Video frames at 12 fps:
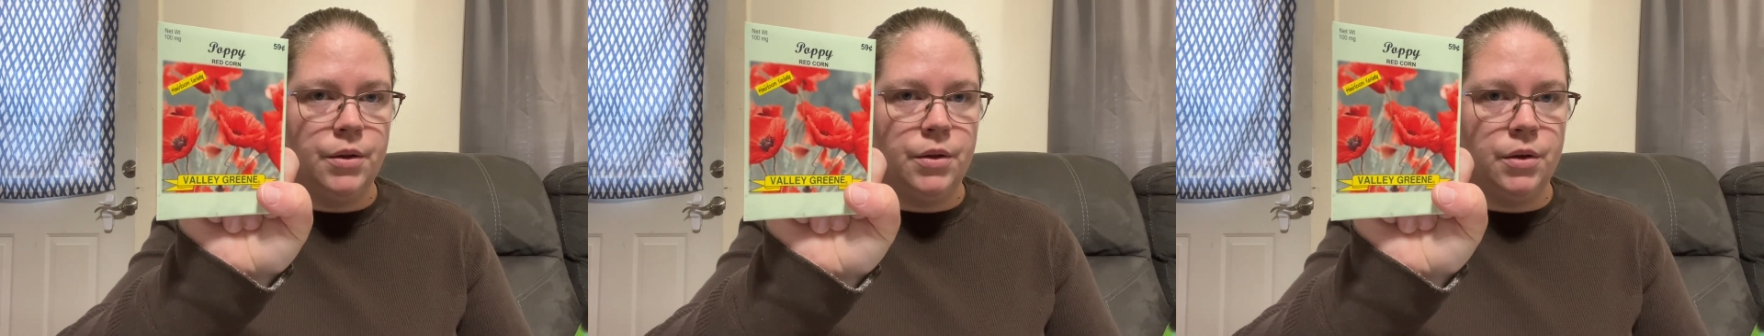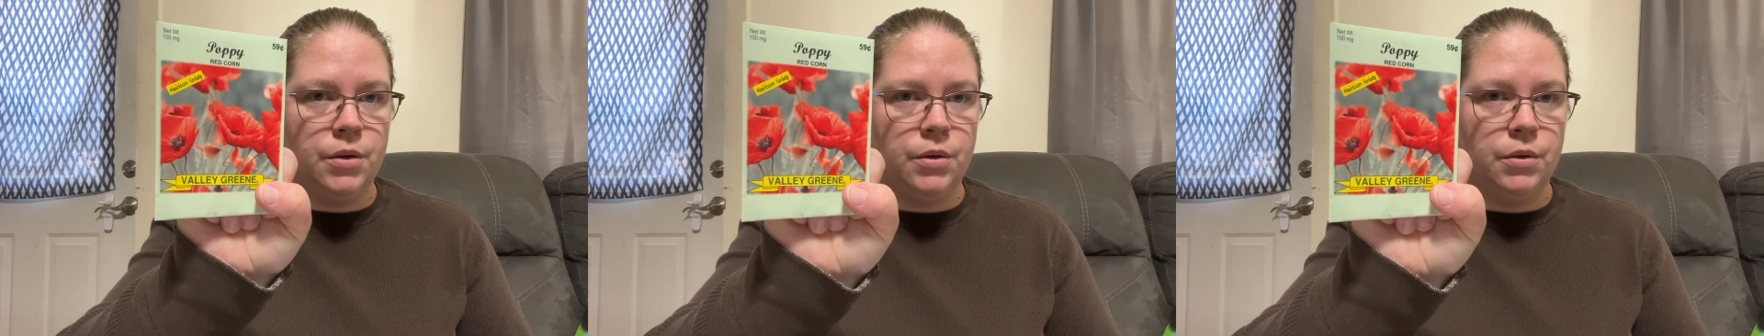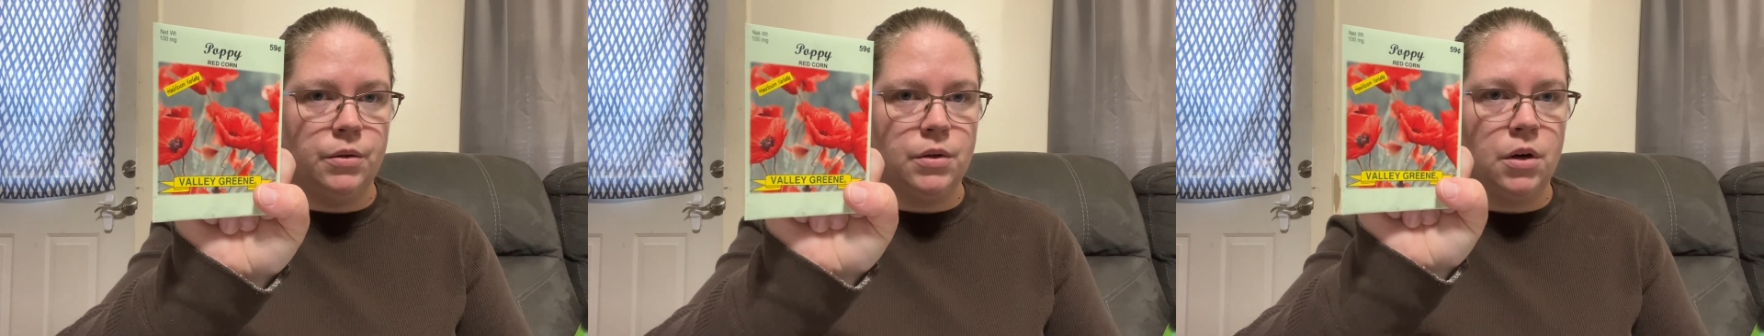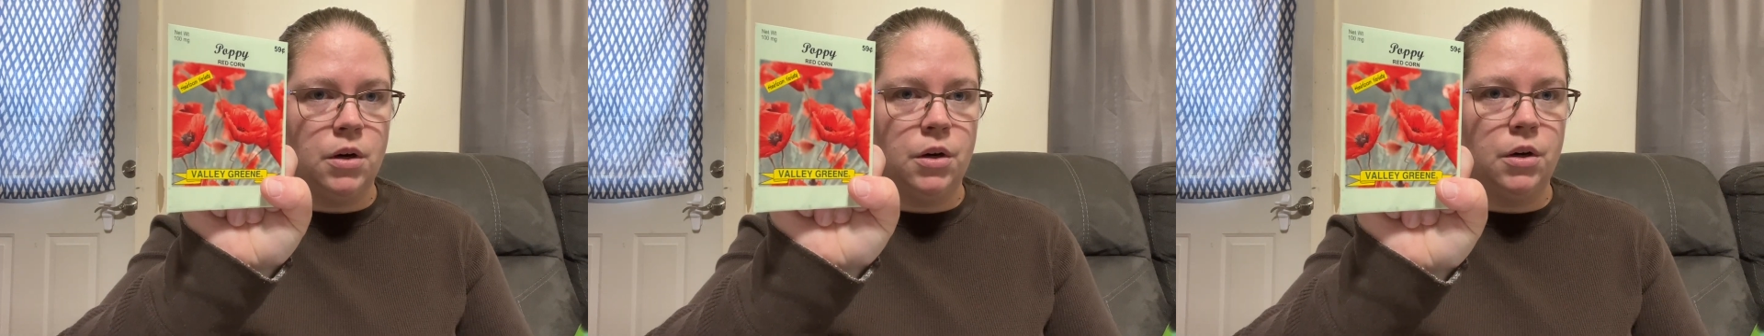Those
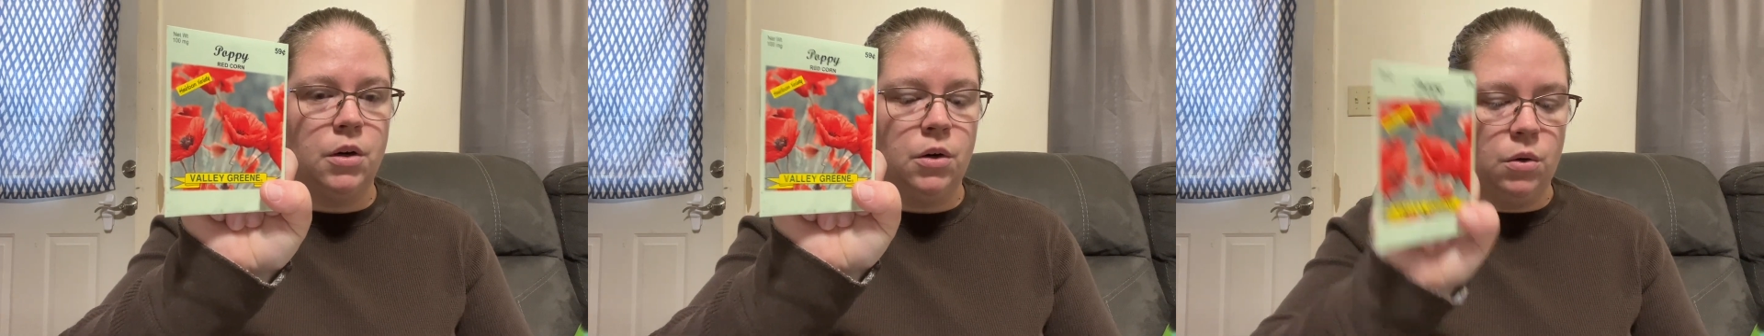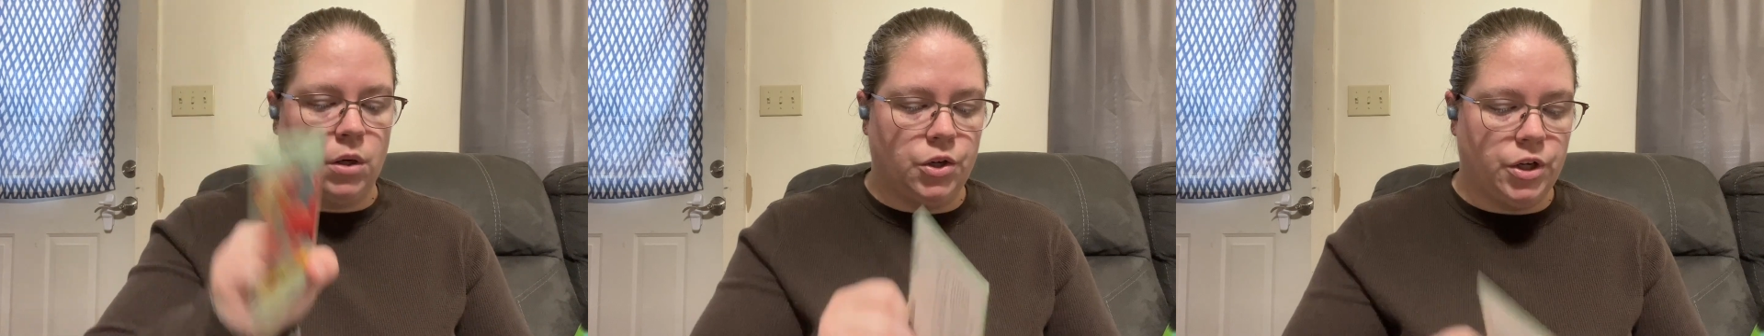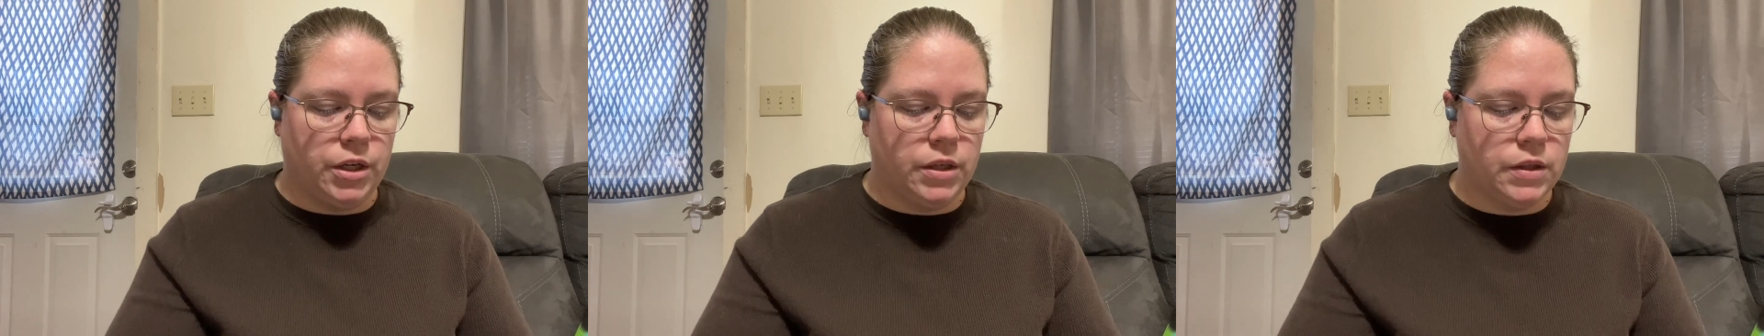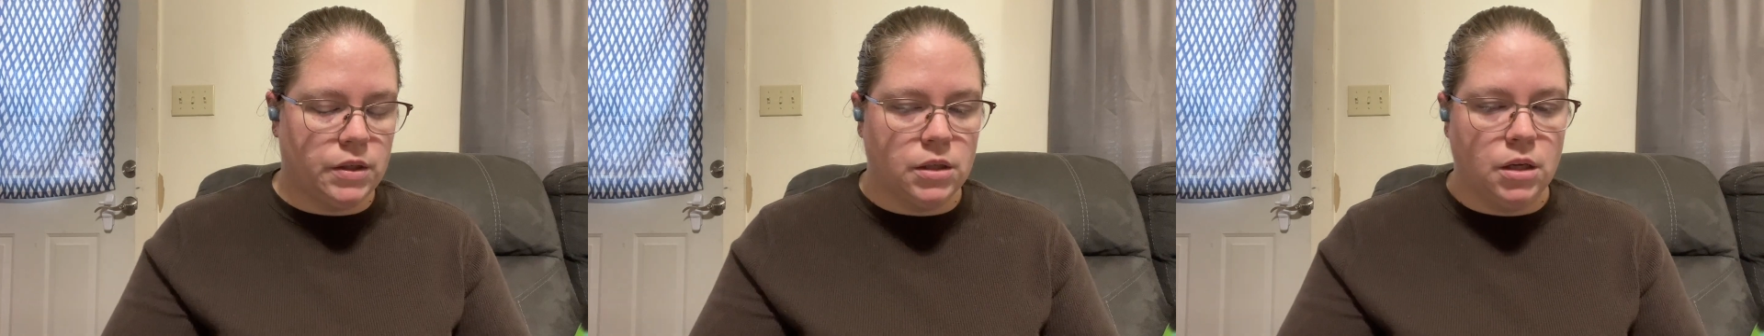are
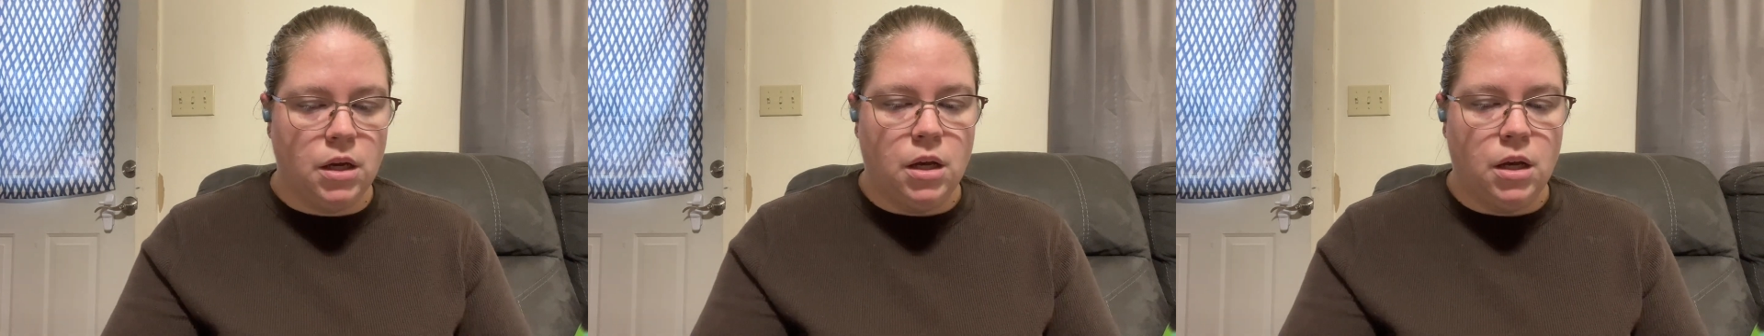gorgeous.